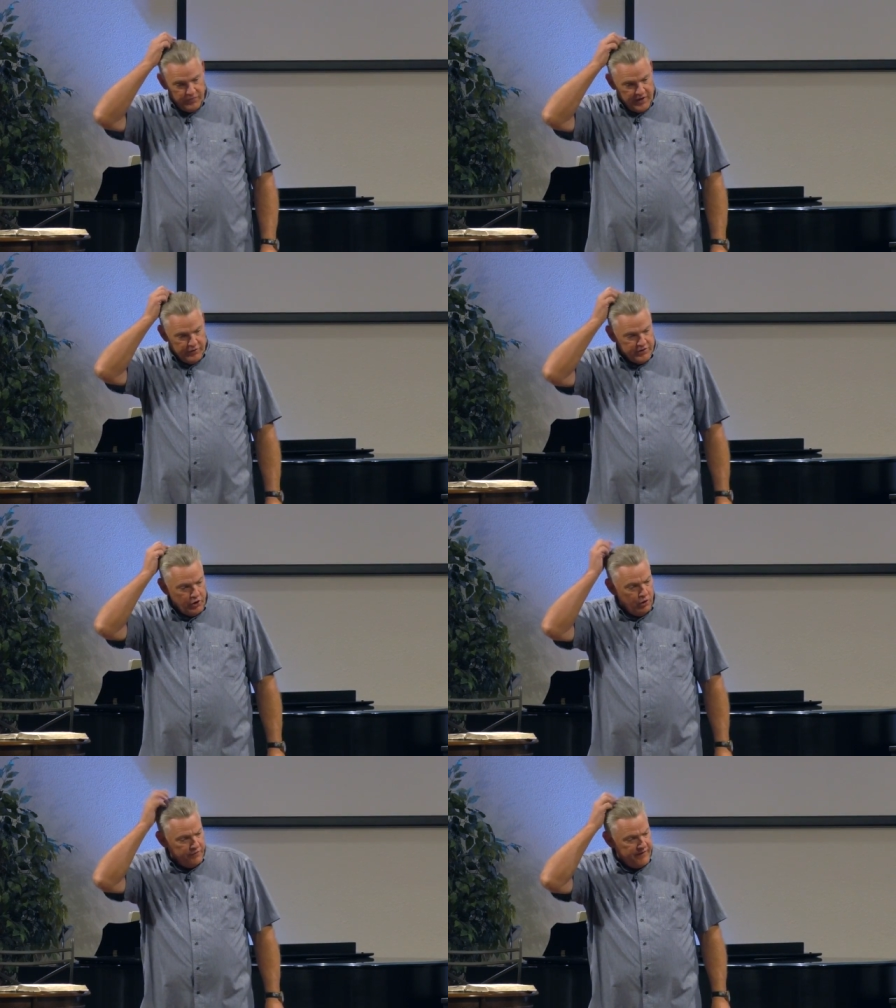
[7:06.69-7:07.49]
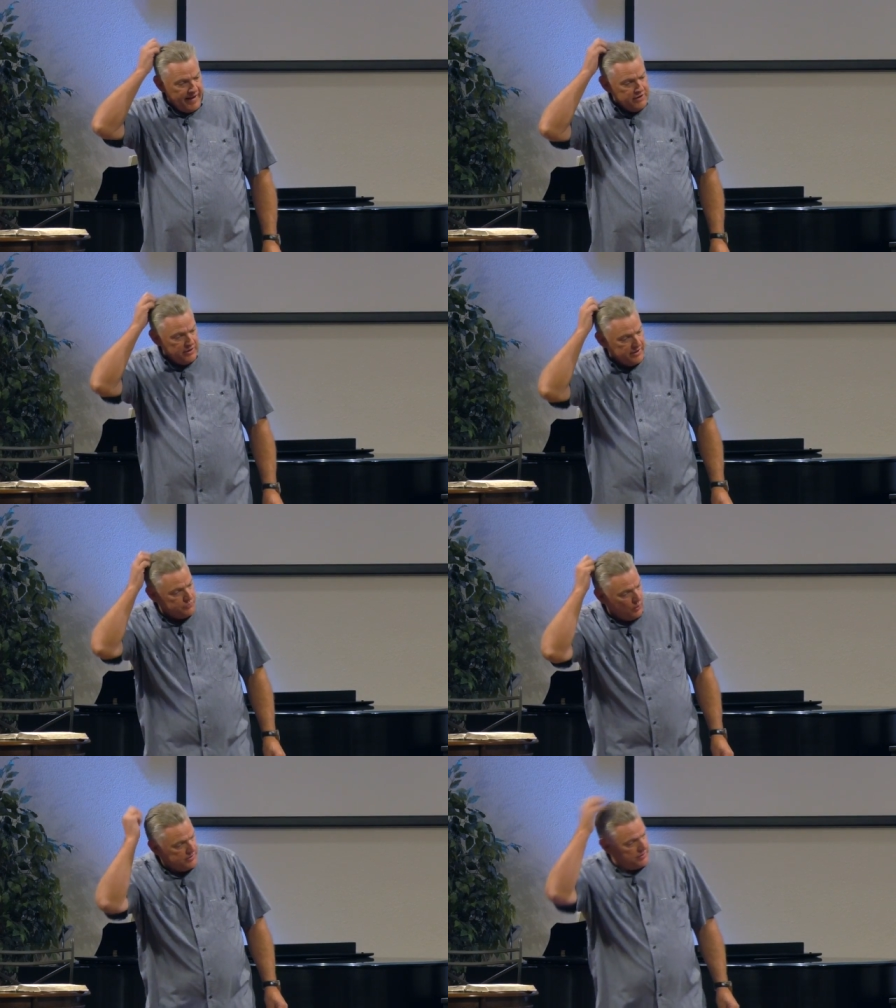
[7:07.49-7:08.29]
There was an old
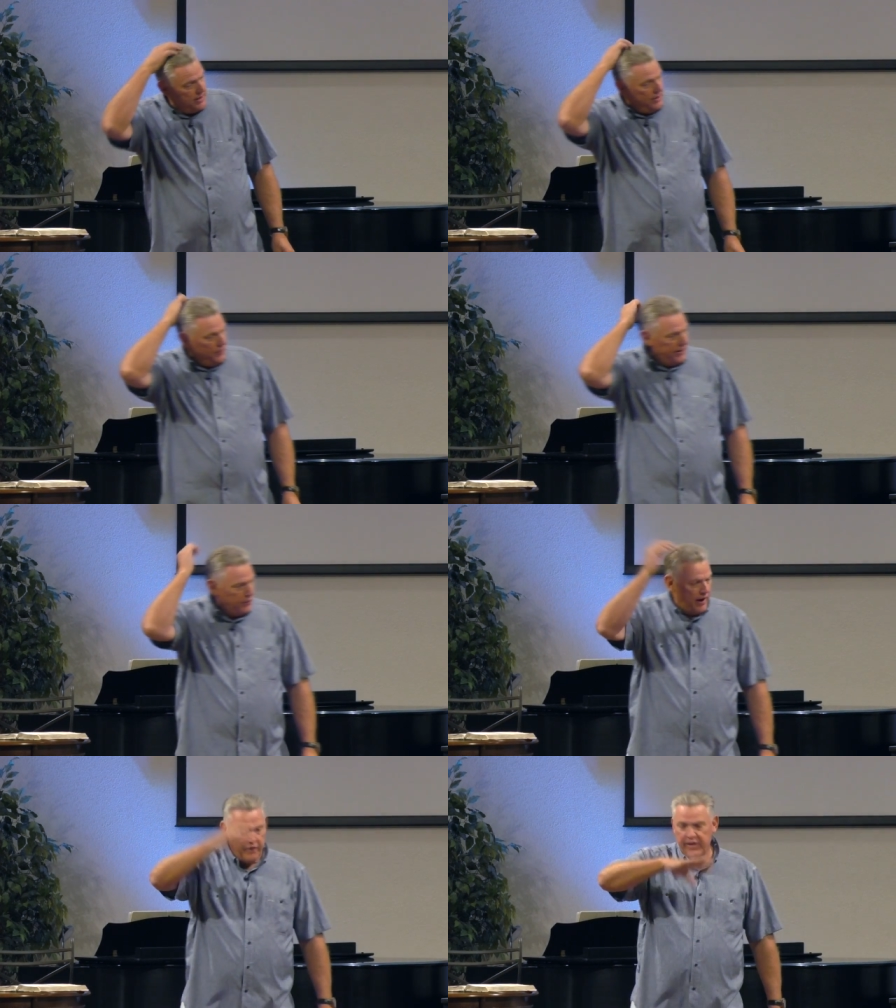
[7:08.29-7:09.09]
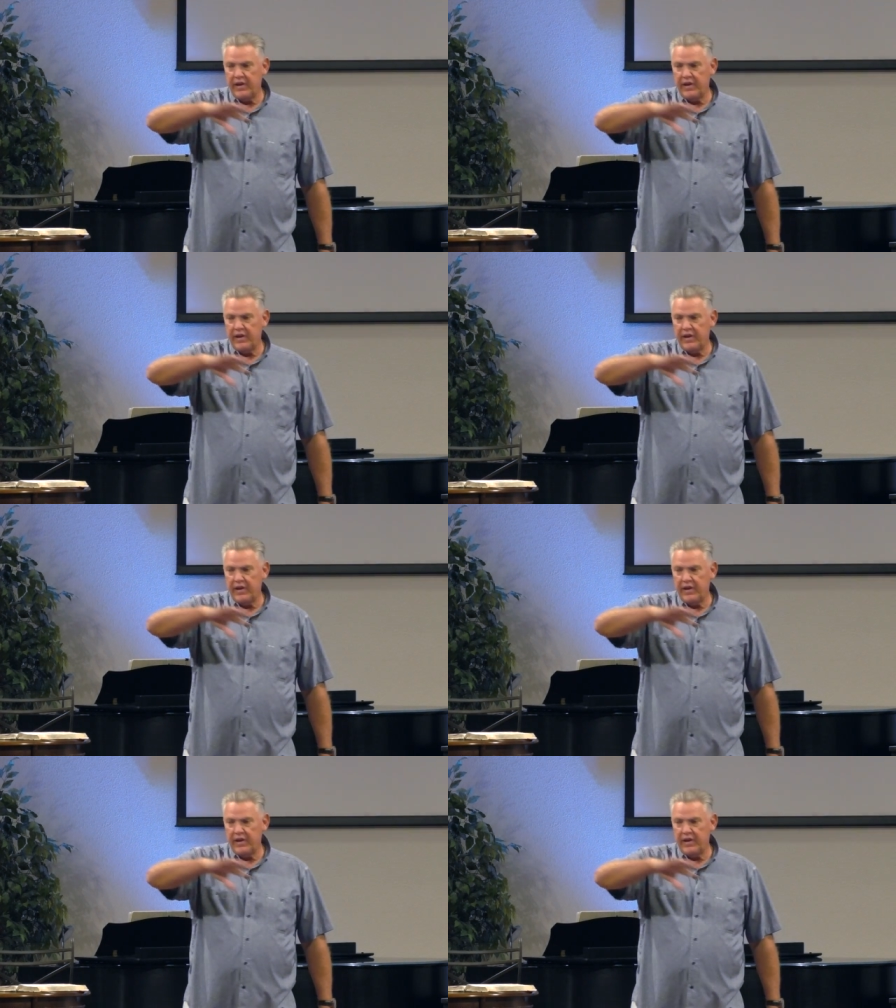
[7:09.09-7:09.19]
evangelist once went around the